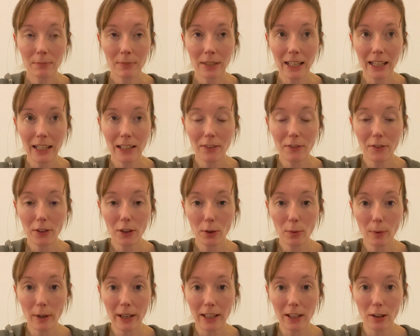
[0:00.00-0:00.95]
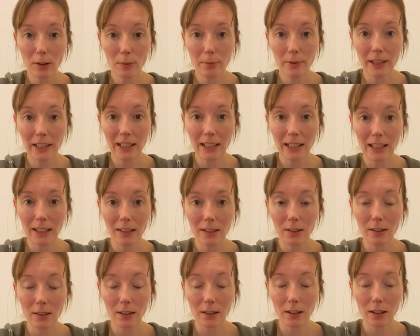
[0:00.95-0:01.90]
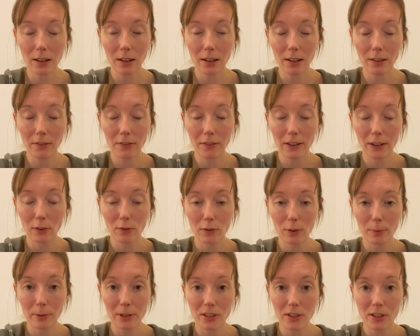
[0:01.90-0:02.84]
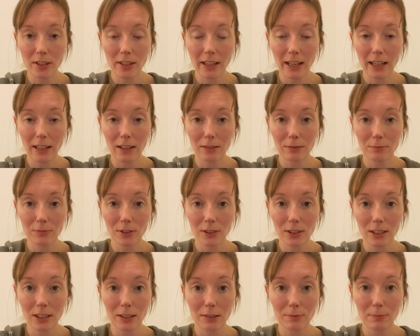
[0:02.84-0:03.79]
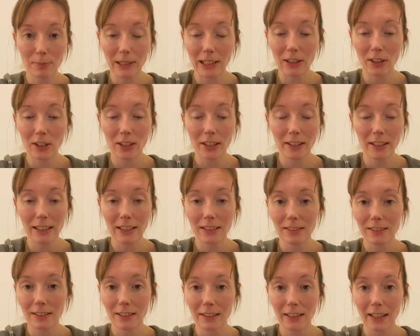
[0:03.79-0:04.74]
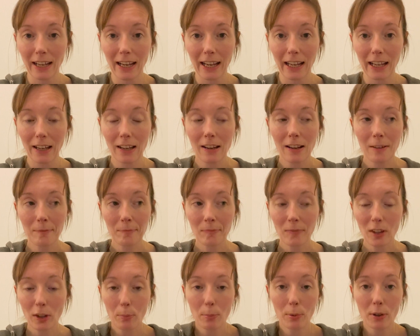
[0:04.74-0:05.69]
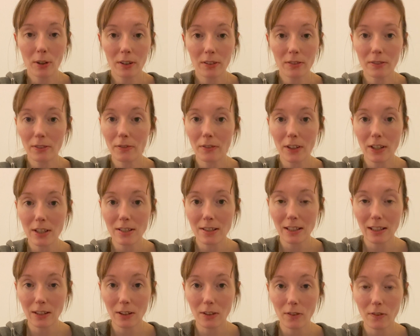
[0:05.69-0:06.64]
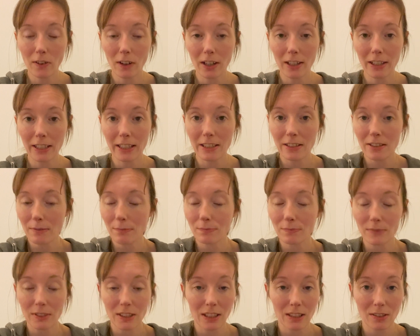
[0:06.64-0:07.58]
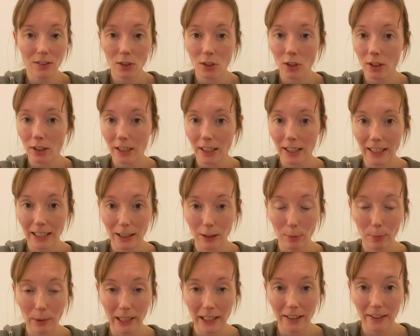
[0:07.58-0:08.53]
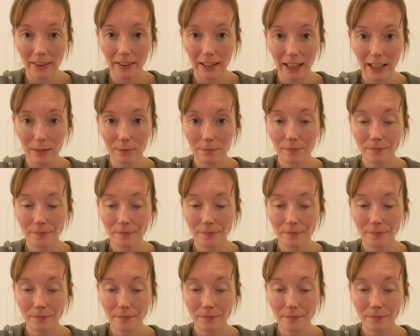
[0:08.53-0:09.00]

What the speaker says: If you wake up thinking, oh, I feel rubbish today, I'm not going to be good at this today, you put on the first thing you find, this is not going to help anything.